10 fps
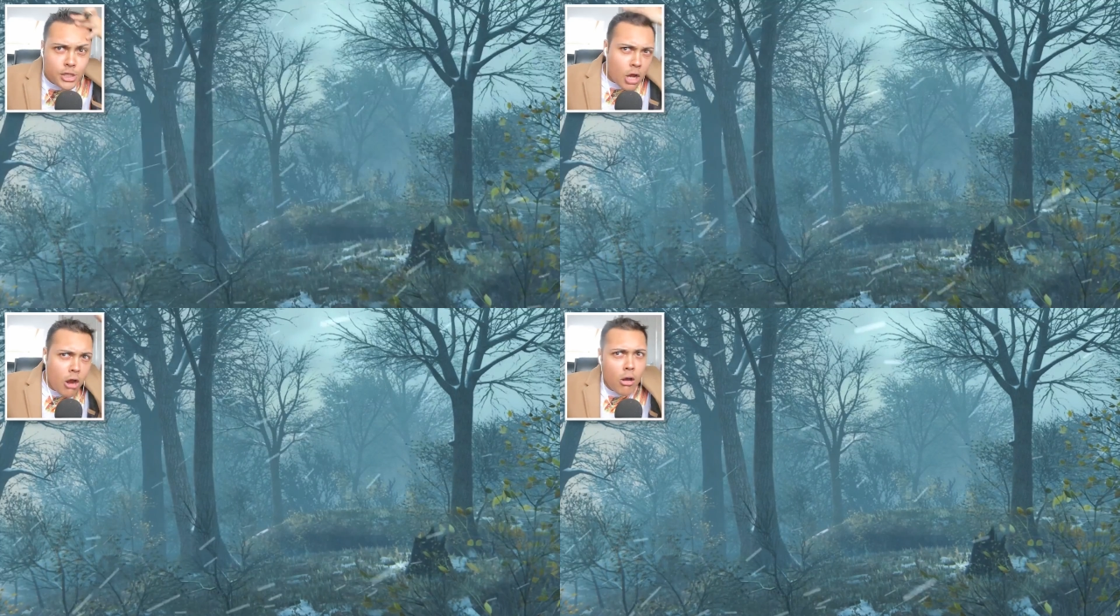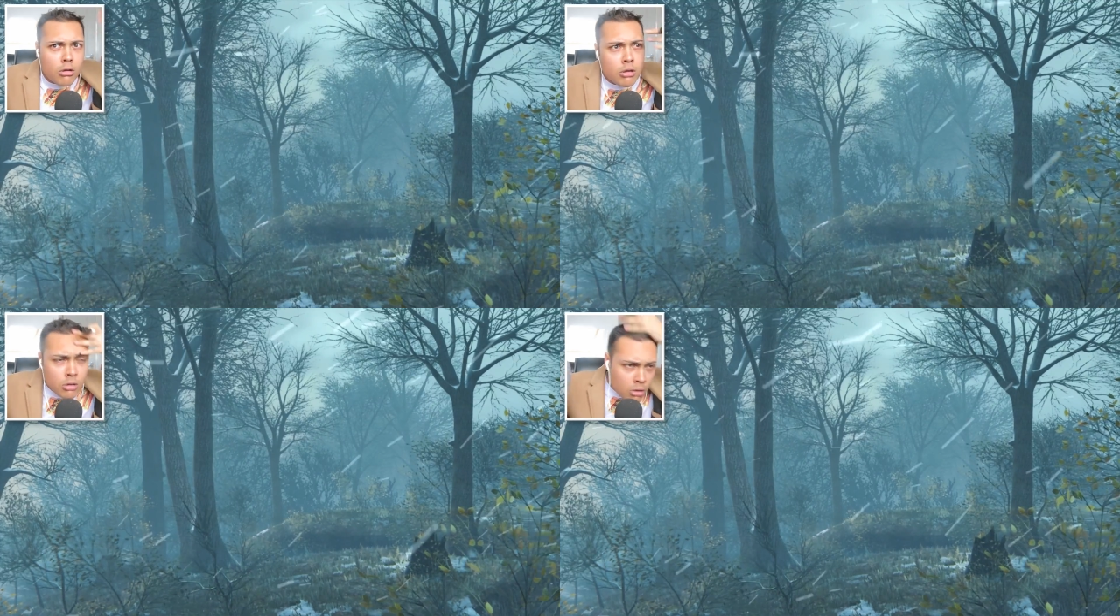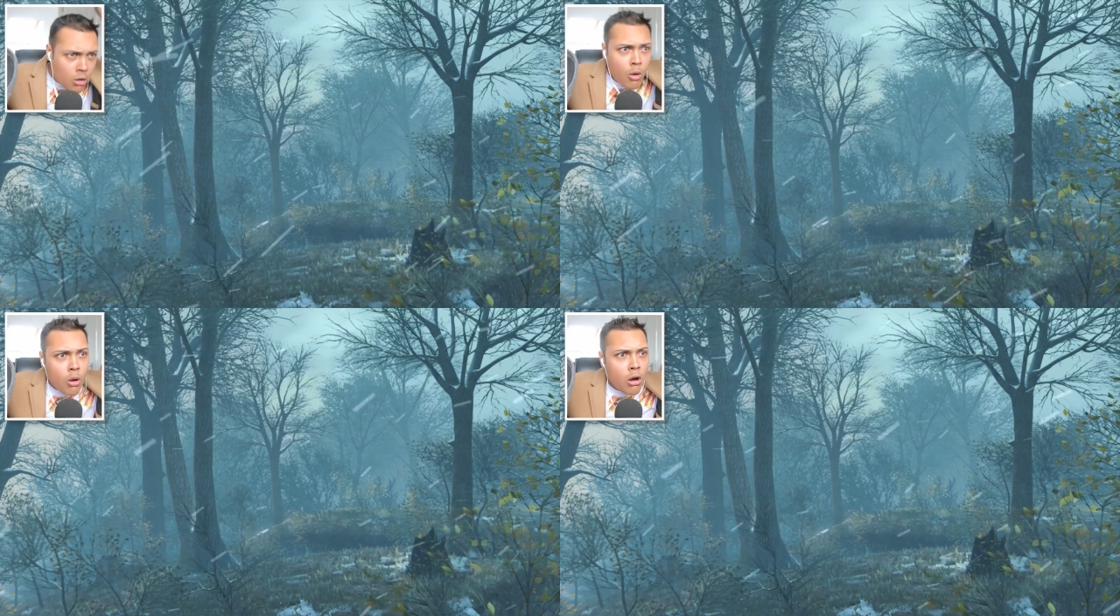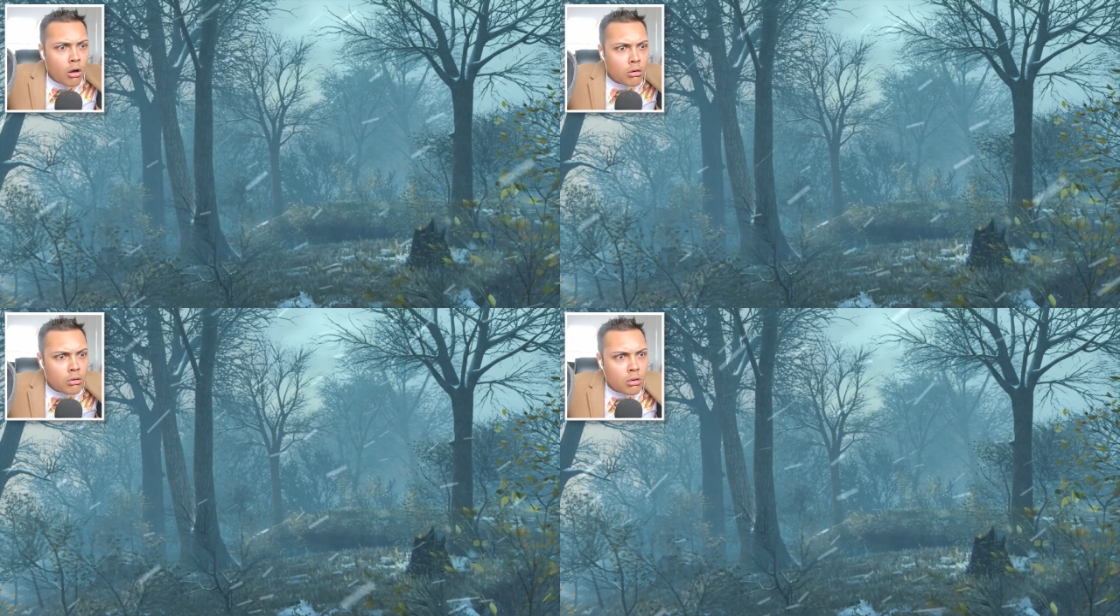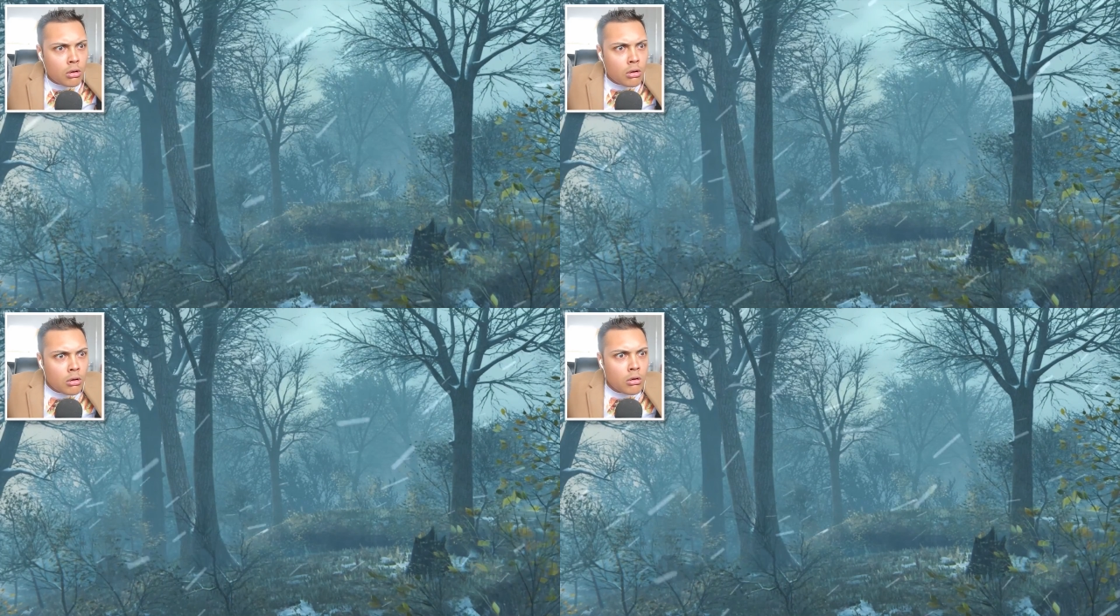Sherlock?
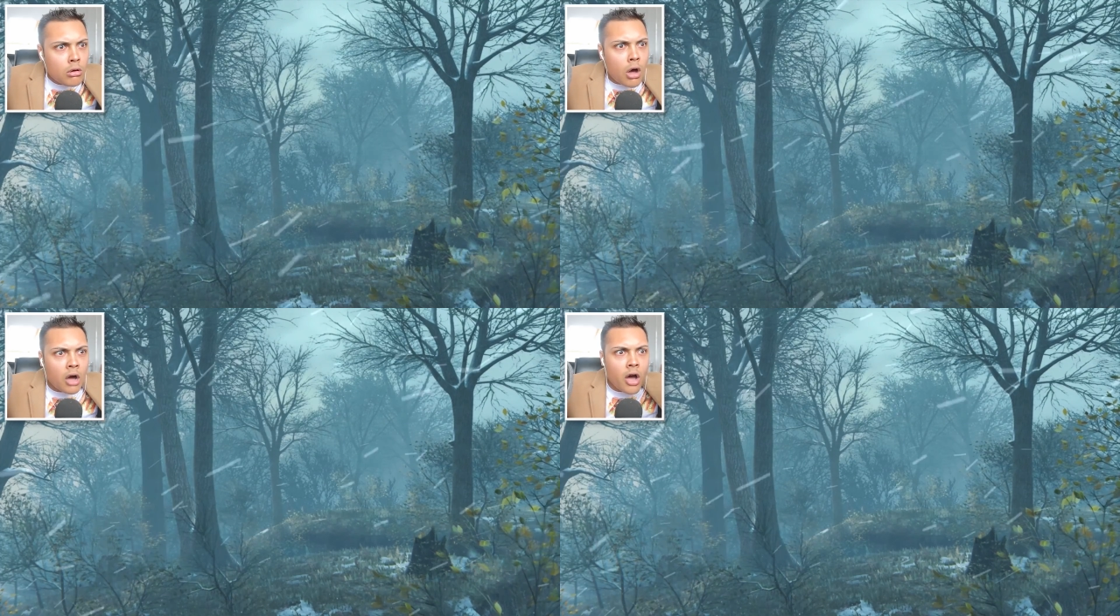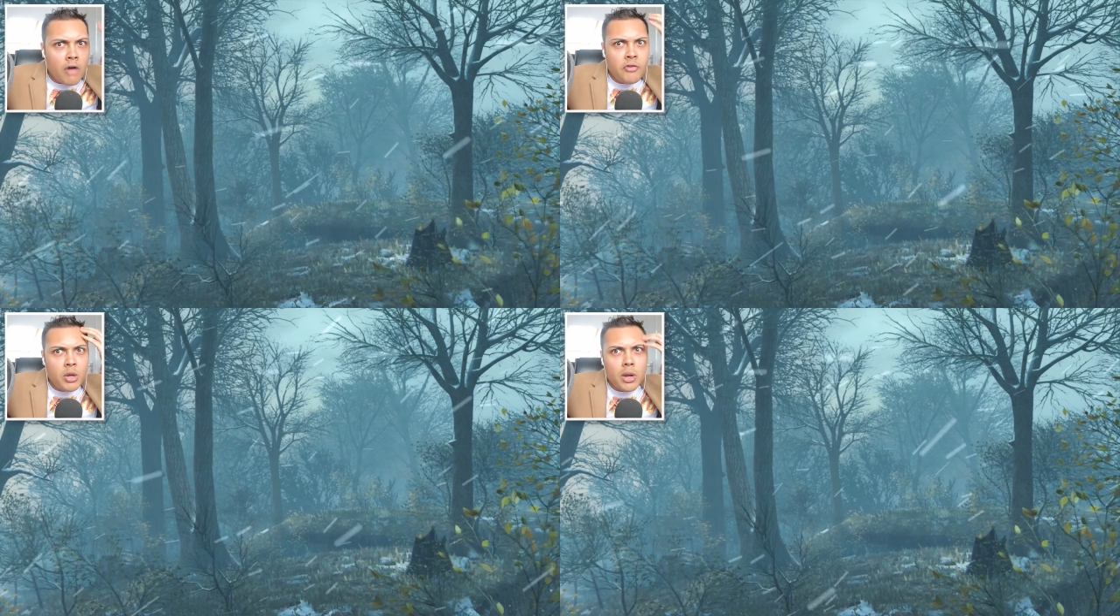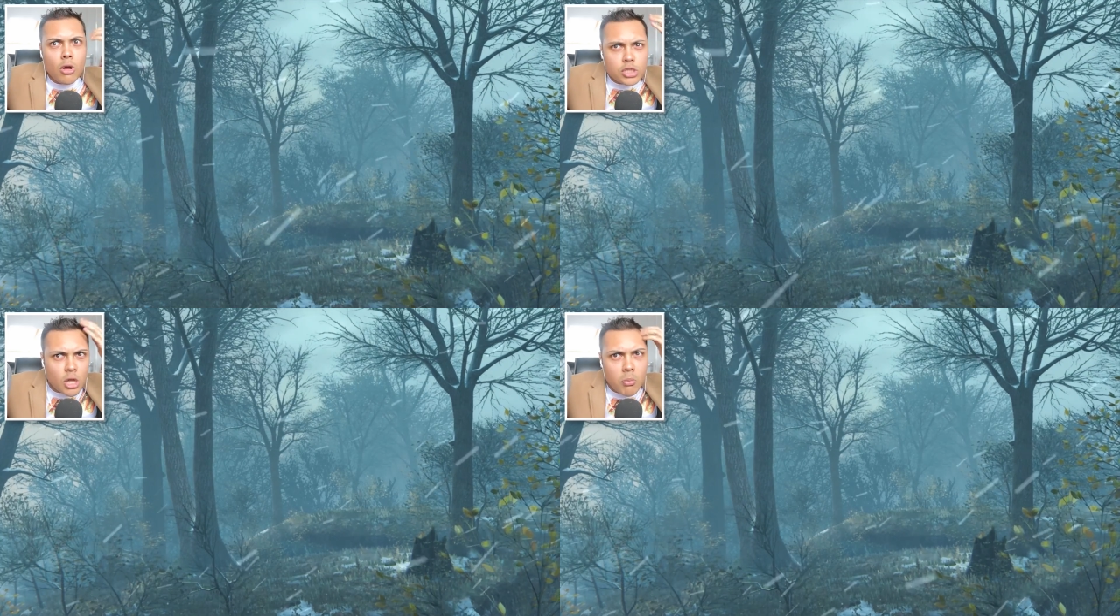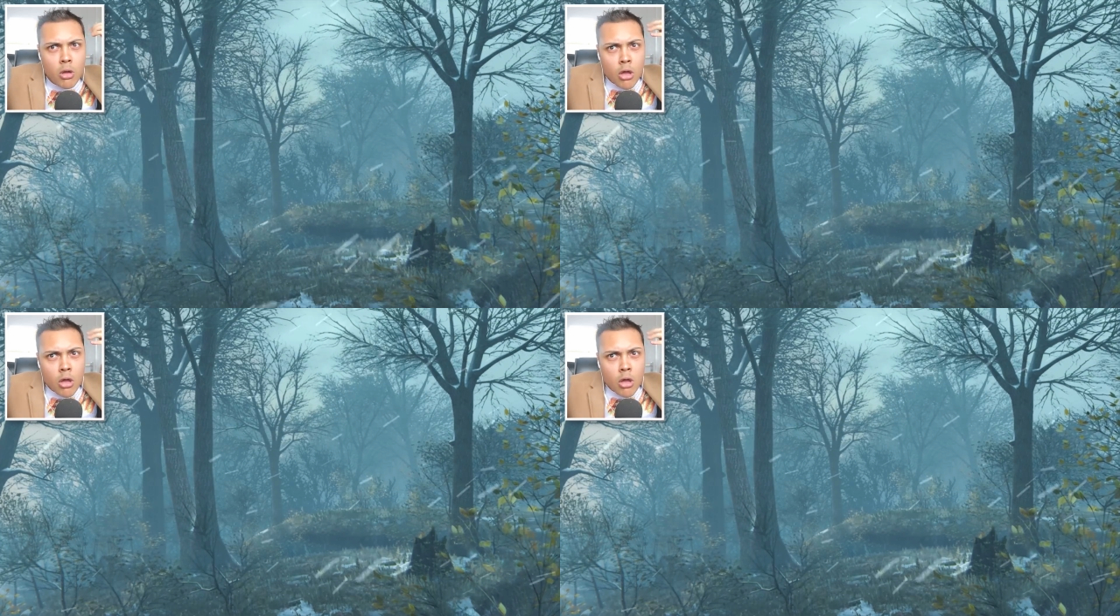I, I think we lost him.